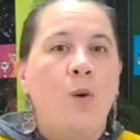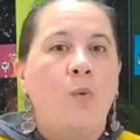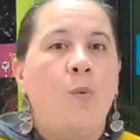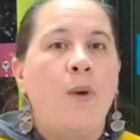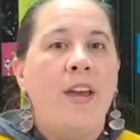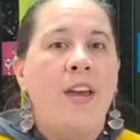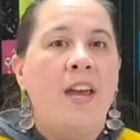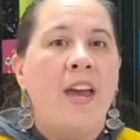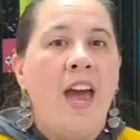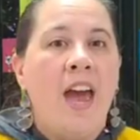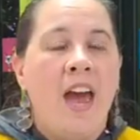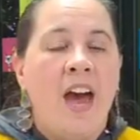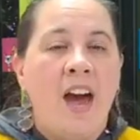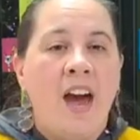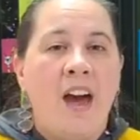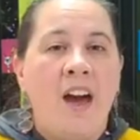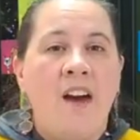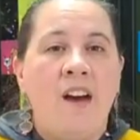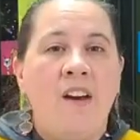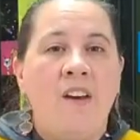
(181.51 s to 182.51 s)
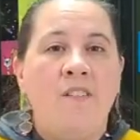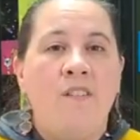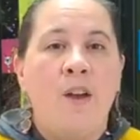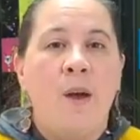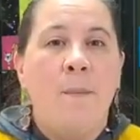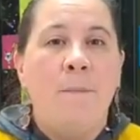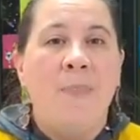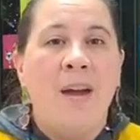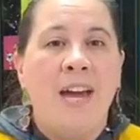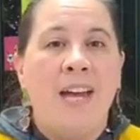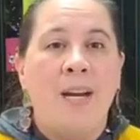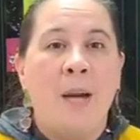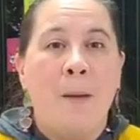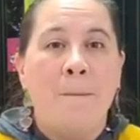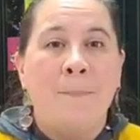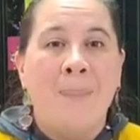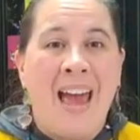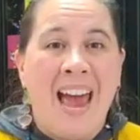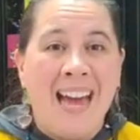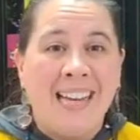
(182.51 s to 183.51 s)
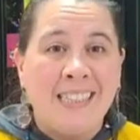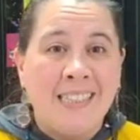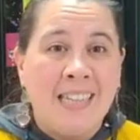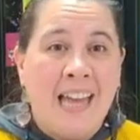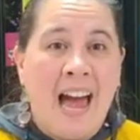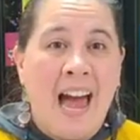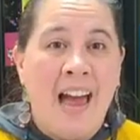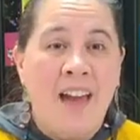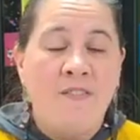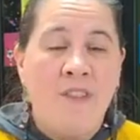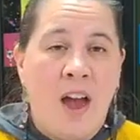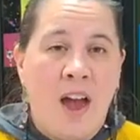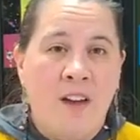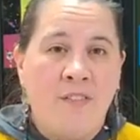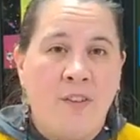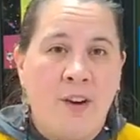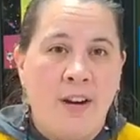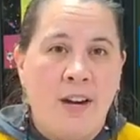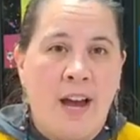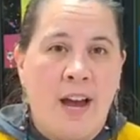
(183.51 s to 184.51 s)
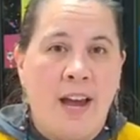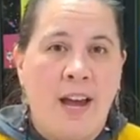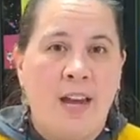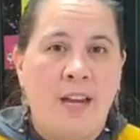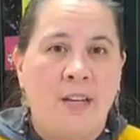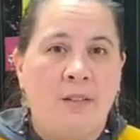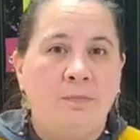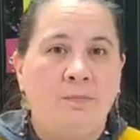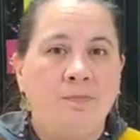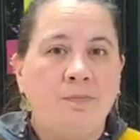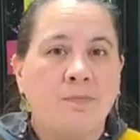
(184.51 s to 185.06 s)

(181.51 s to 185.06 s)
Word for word: we have been back live every night